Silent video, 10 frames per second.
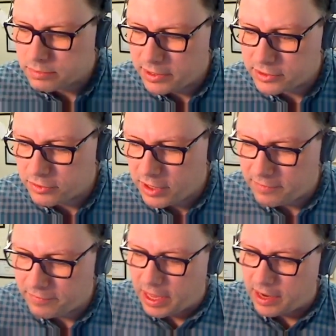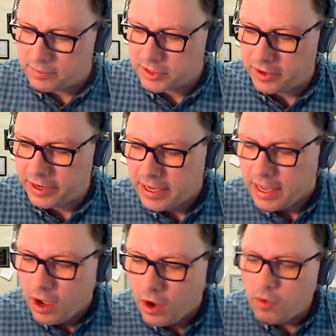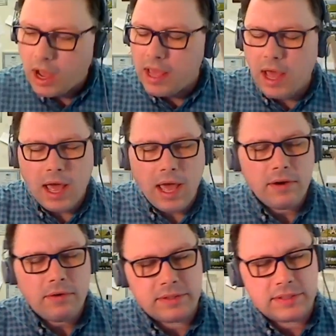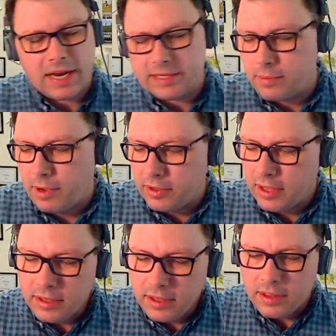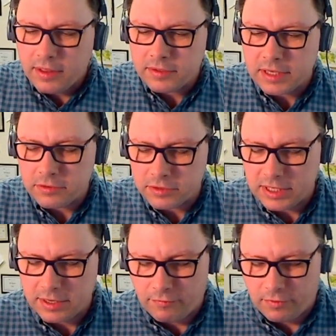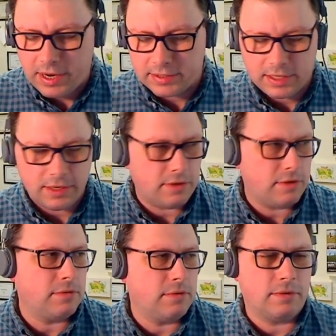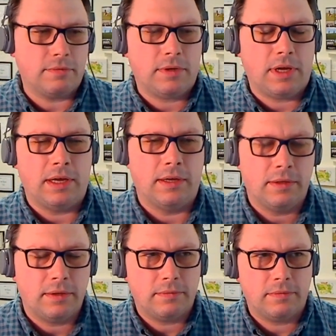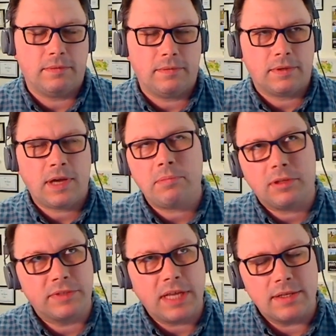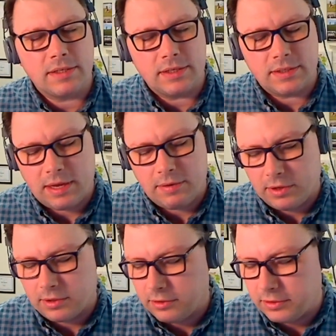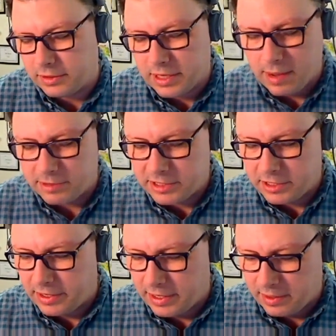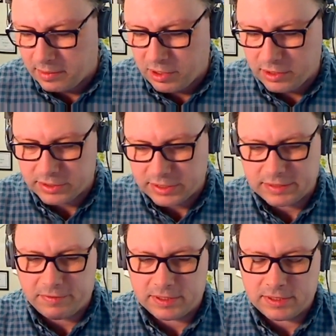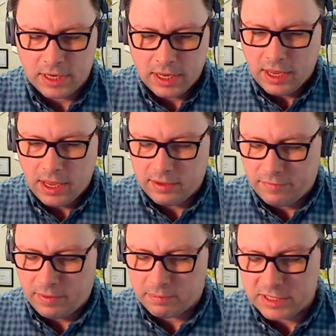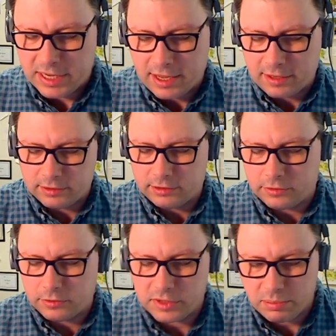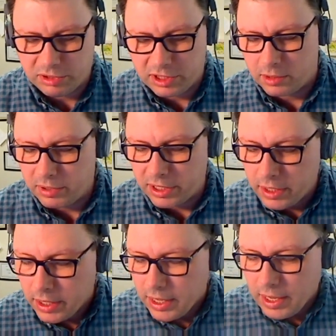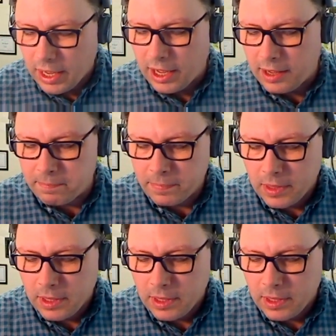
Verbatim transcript: my train of thought. I'm sorry. Oh, I, I know I was going to ask you about that. There's an interesting phrase that you, a uh, couple of sentences that were included in the commentary, and I apologize if it's, if I'm digging in a little too deeply here, but um,